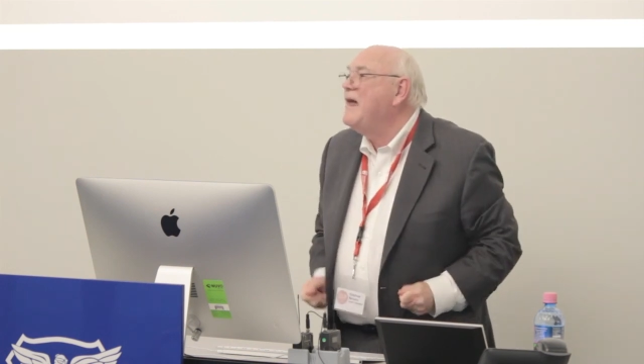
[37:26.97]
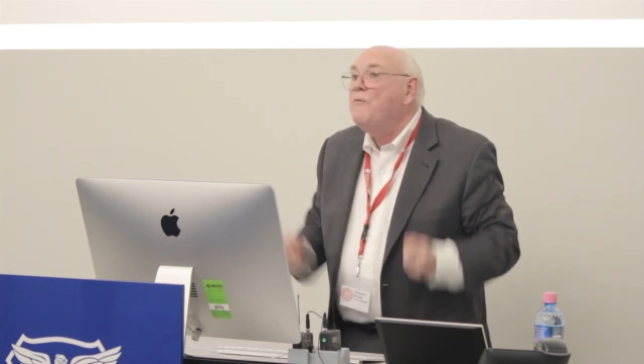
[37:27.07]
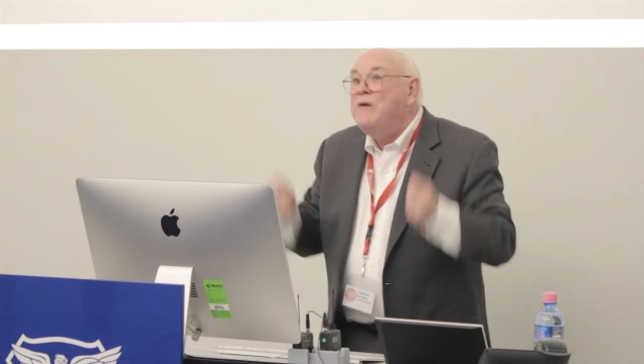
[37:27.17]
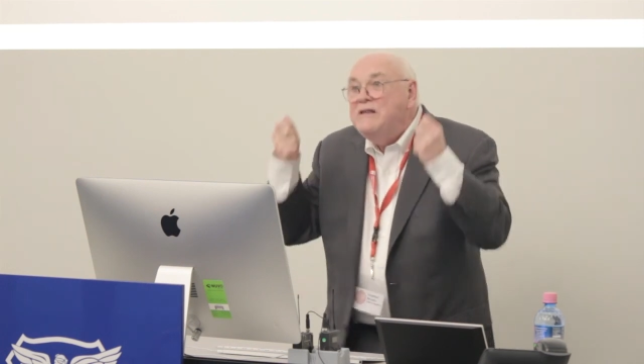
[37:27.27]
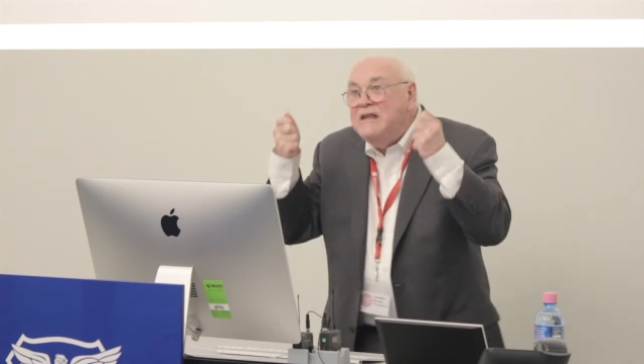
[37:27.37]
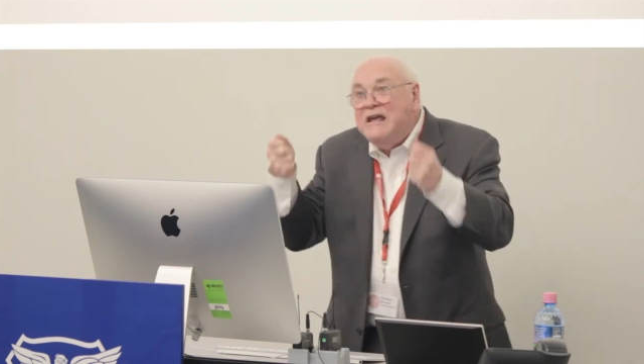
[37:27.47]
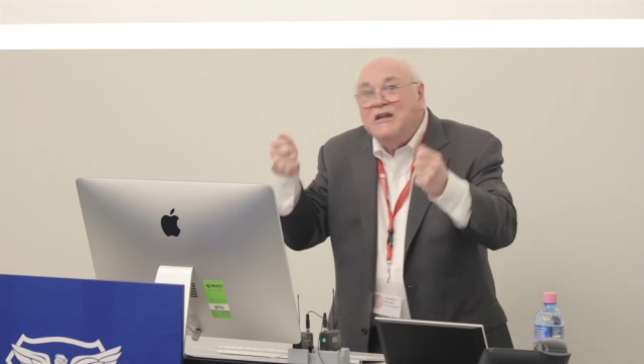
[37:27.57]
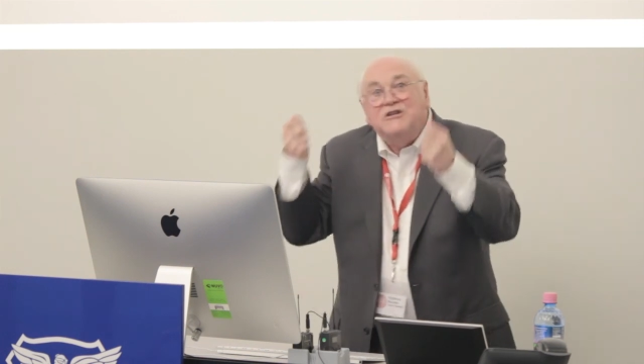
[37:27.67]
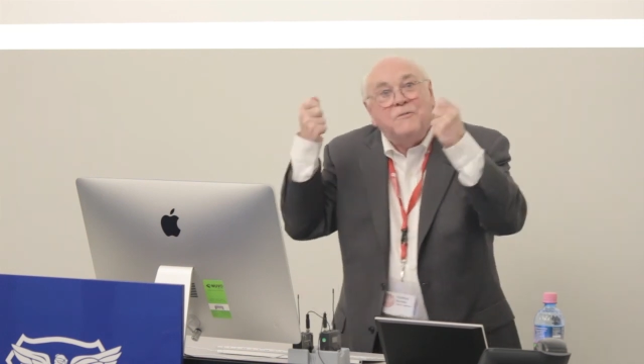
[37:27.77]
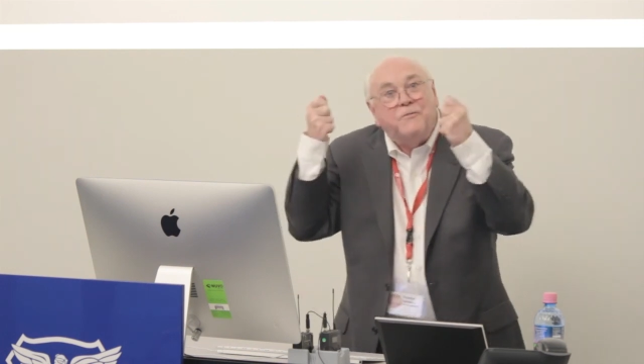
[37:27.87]
that we
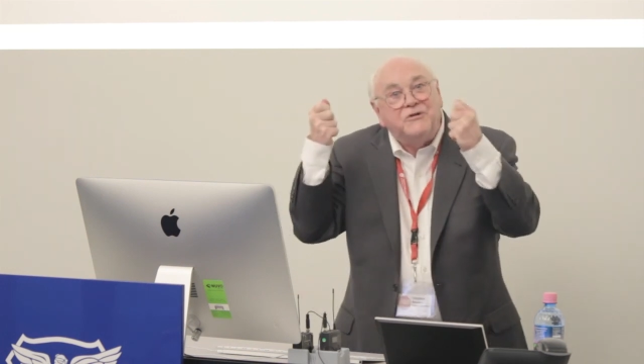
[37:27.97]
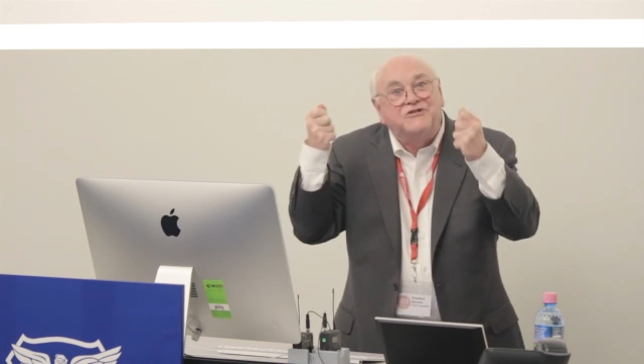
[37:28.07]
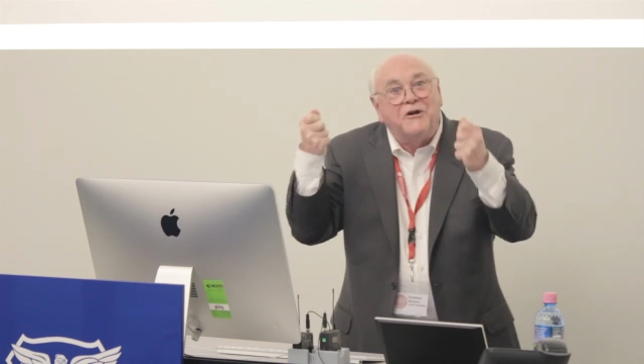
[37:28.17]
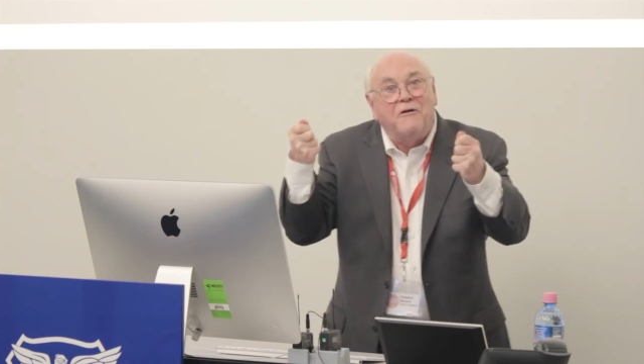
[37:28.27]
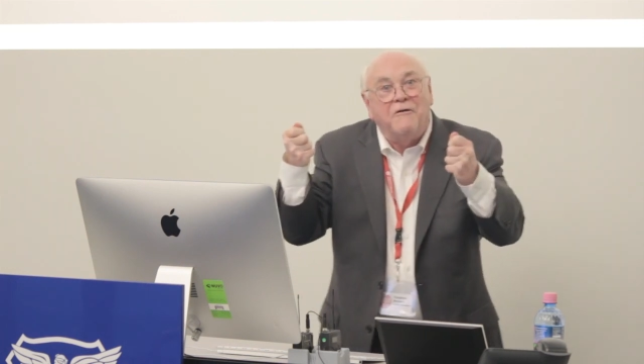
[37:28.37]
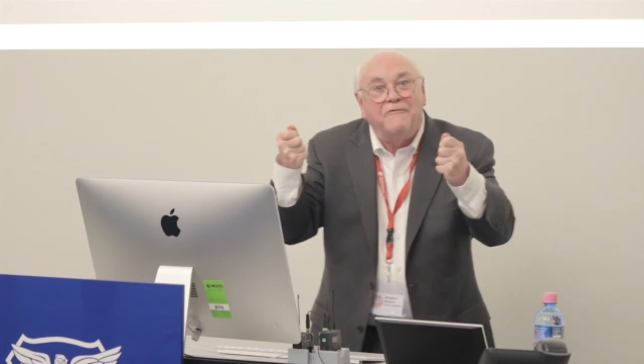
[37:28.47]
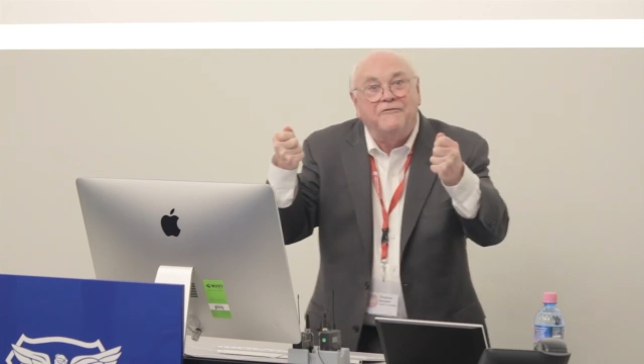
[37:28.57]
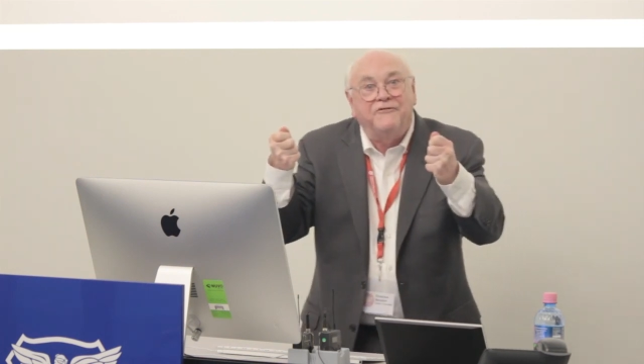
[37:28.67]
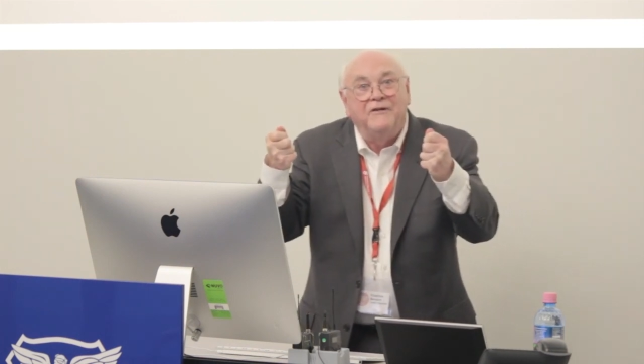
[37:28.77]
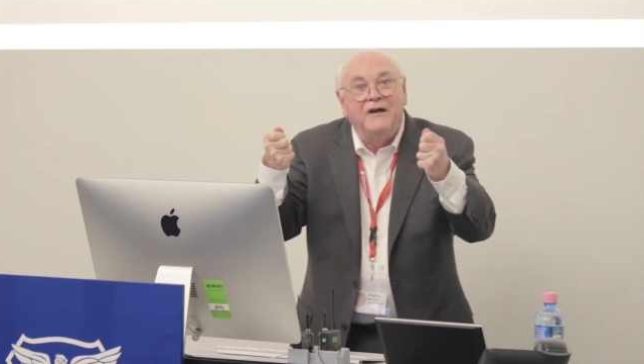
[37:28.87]
need to
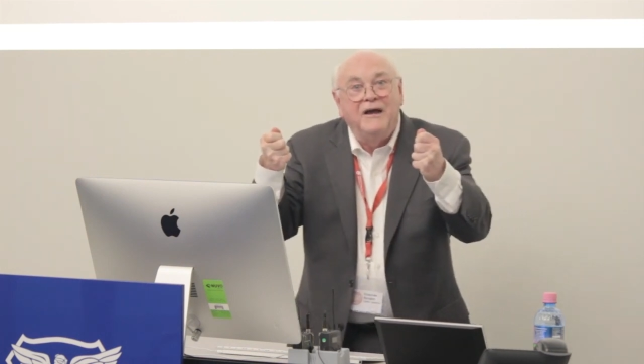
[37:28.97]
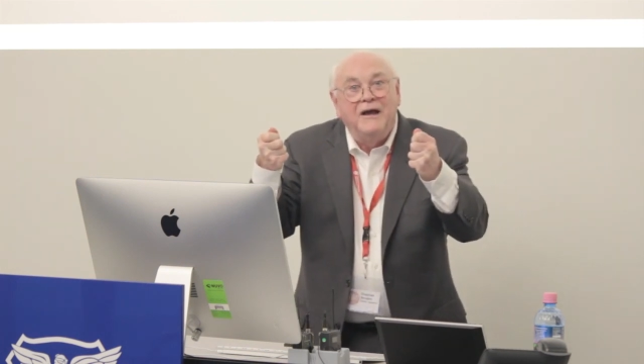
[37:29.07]
preserve.